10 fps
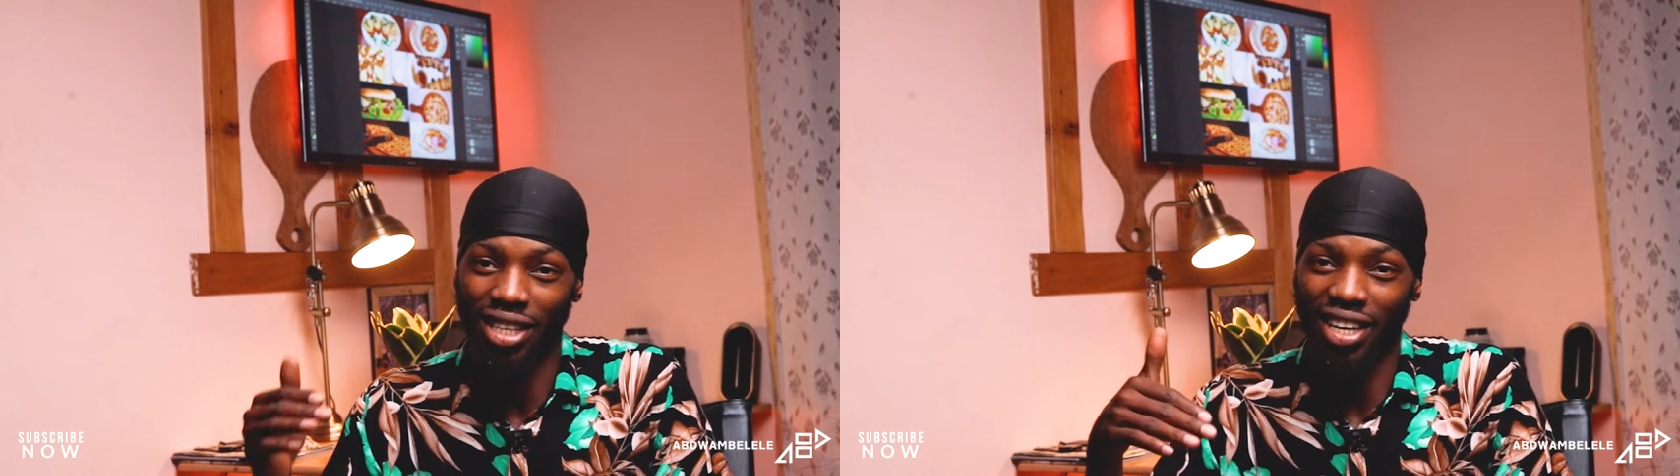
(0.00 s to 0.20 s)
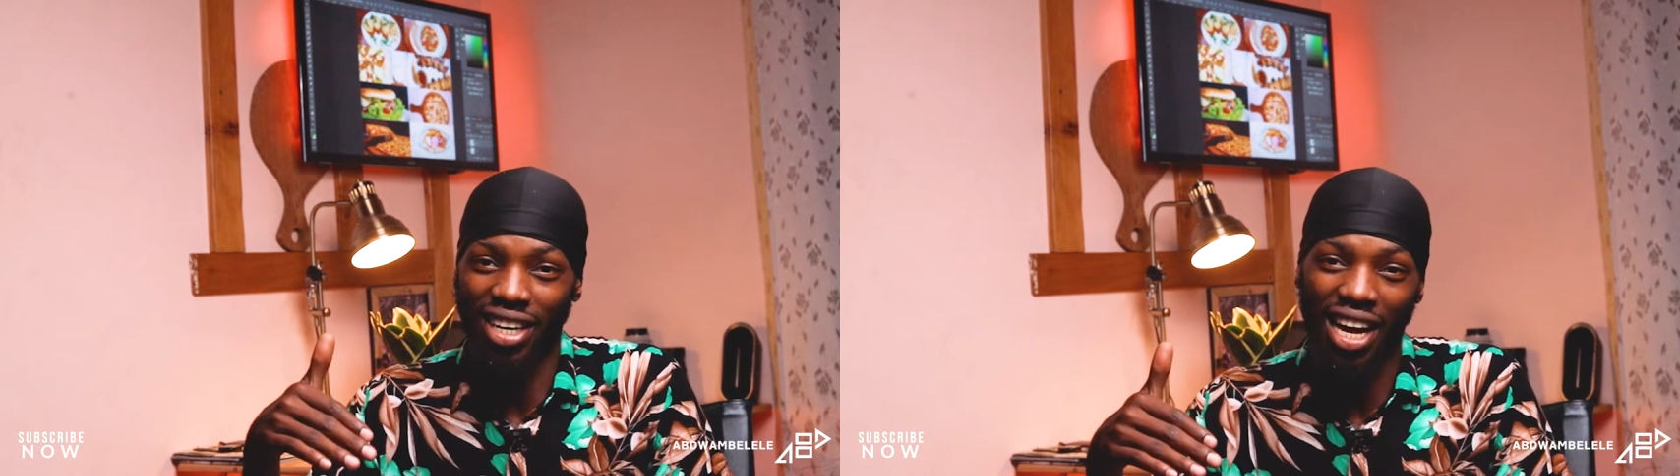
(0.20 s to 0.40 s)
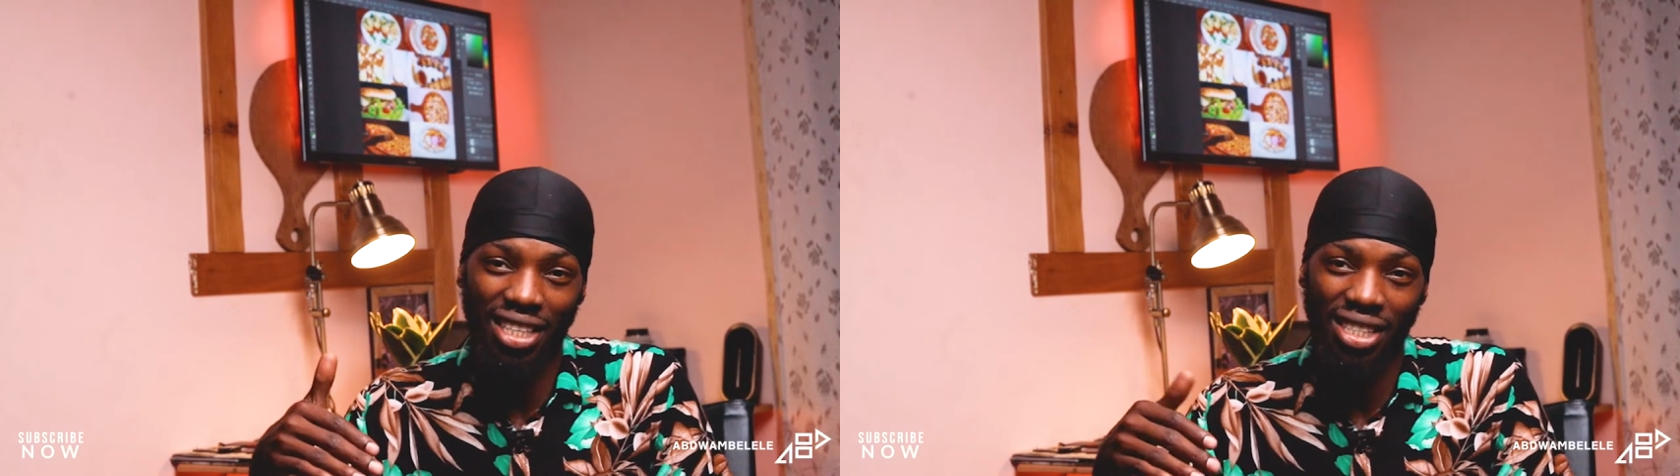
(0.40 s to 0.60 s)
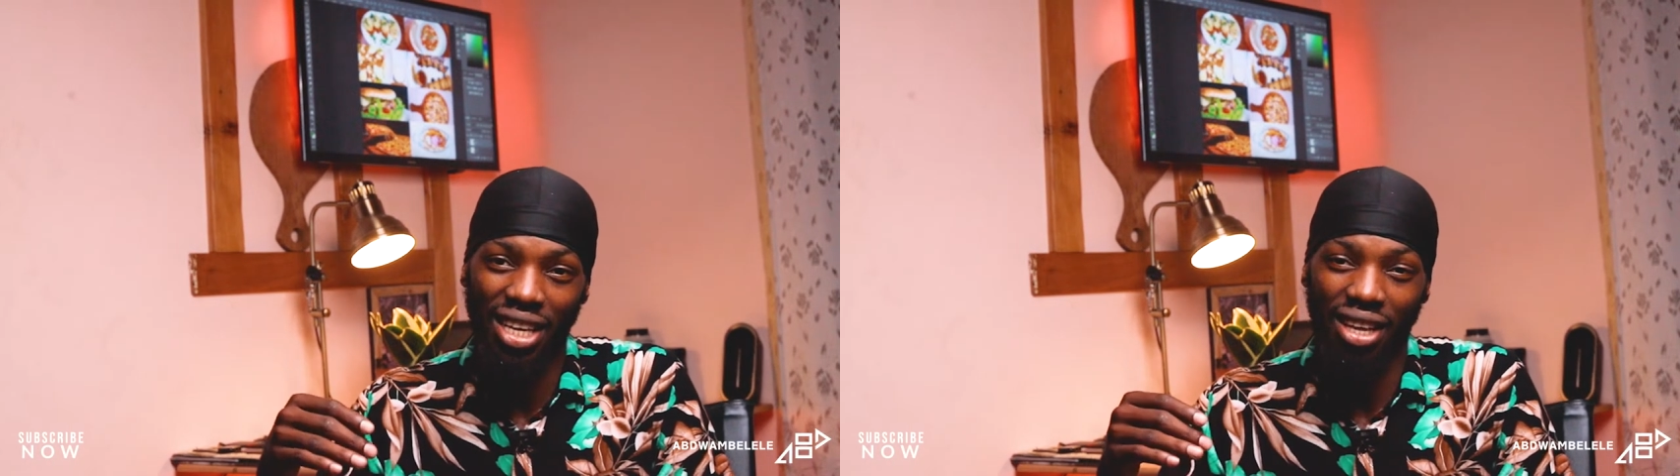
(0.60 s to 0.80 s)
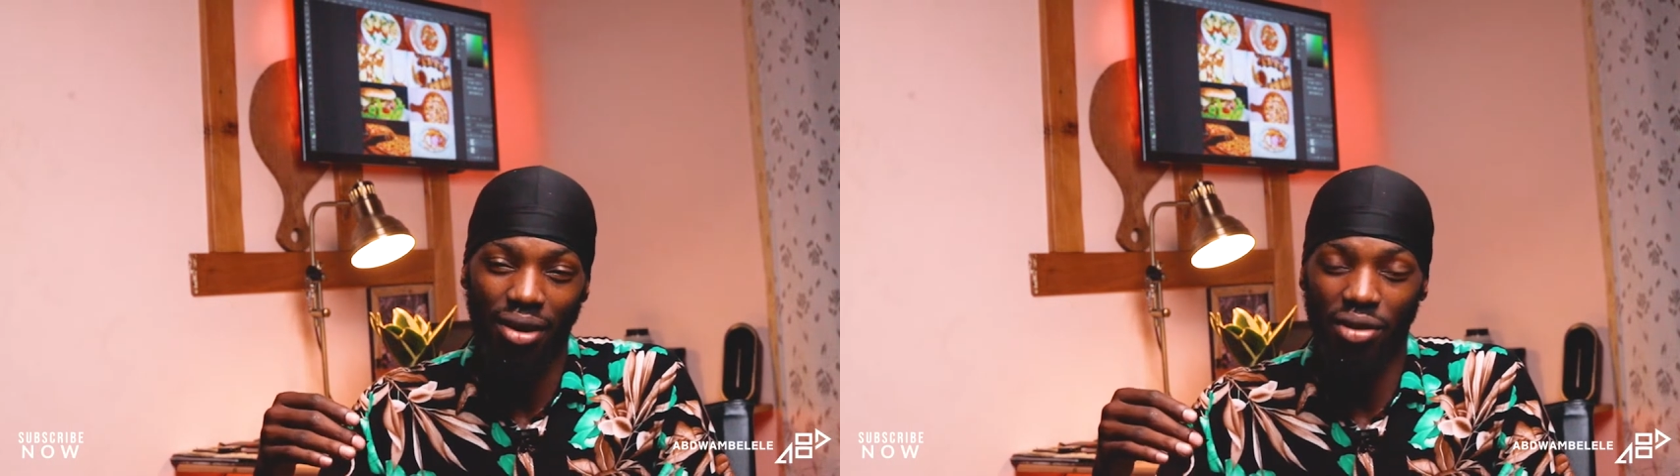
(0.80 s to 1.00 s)
in the glass.
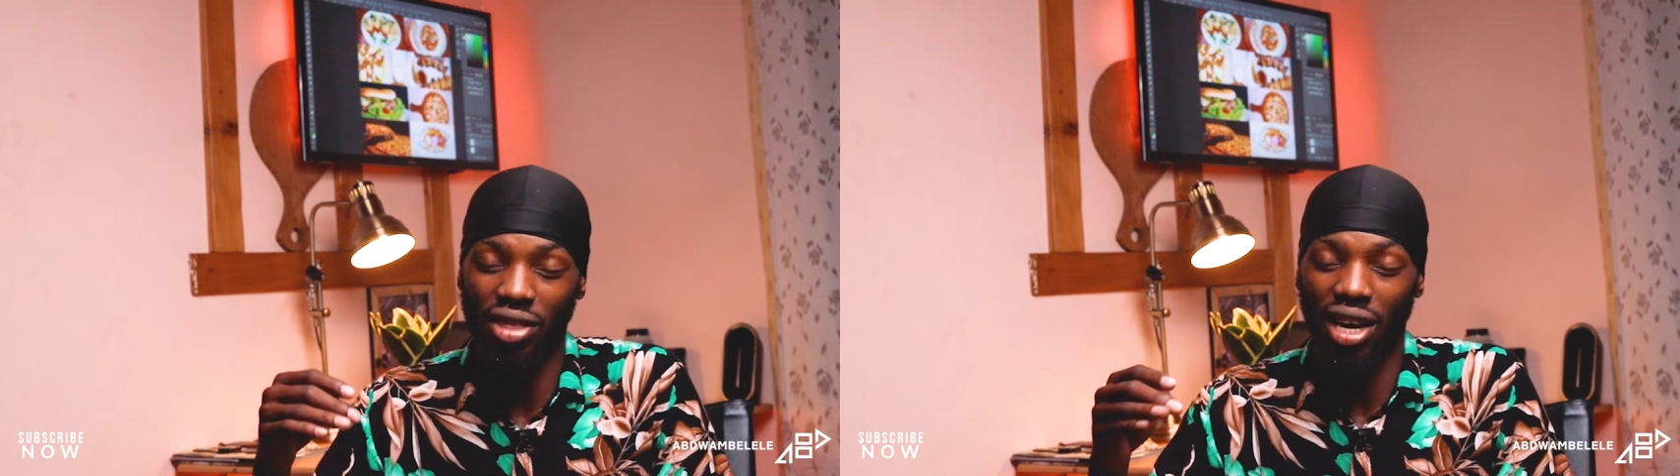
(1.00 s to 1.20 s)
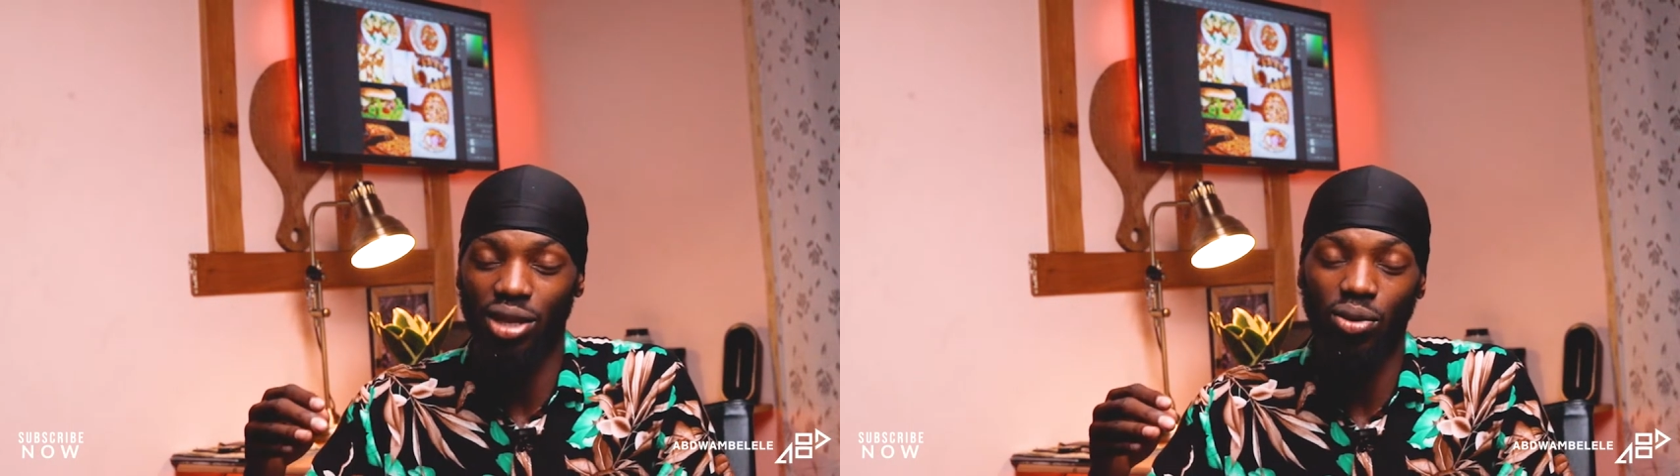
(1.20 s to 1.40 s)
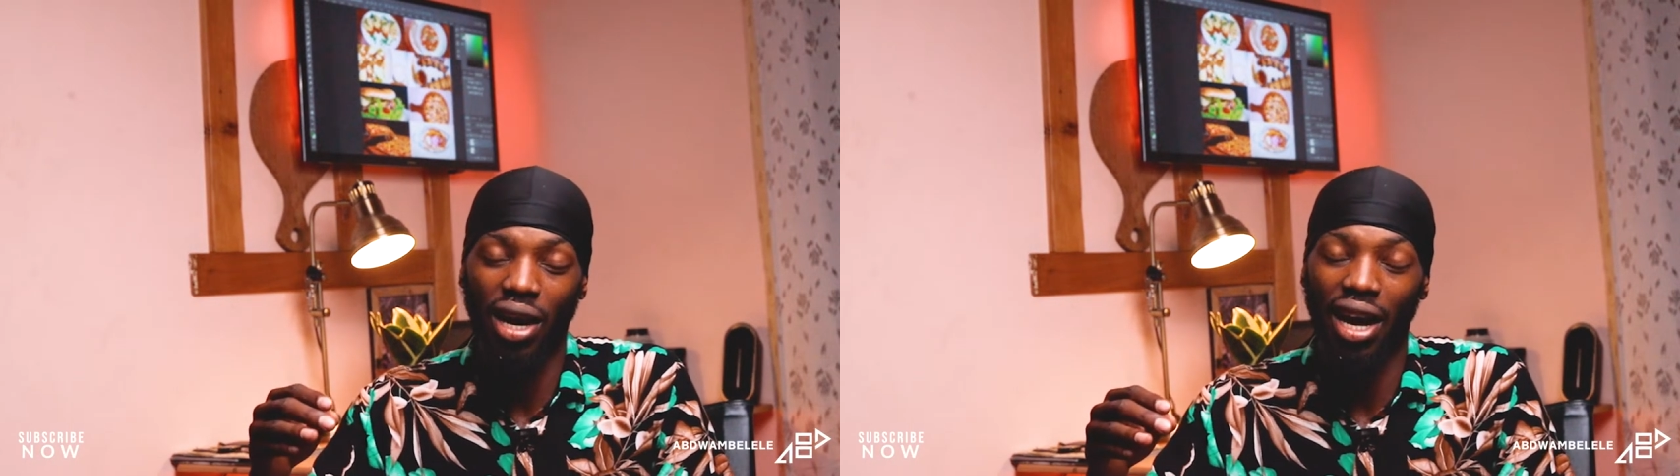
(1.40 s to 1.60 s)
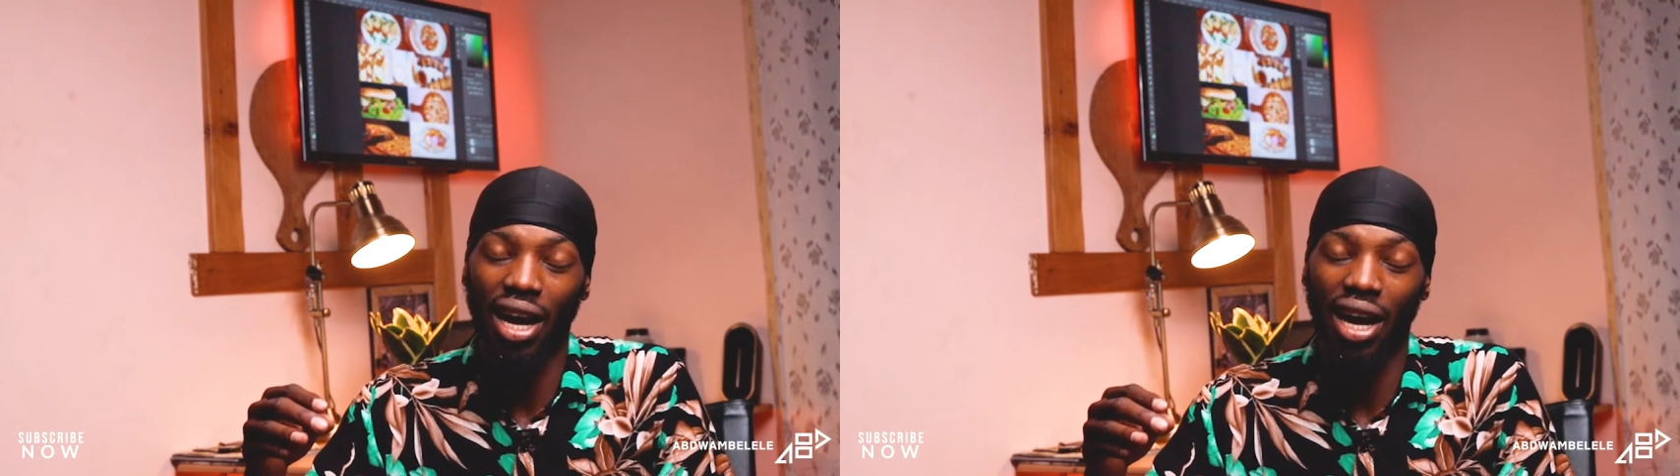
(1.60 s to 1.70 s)
There is where I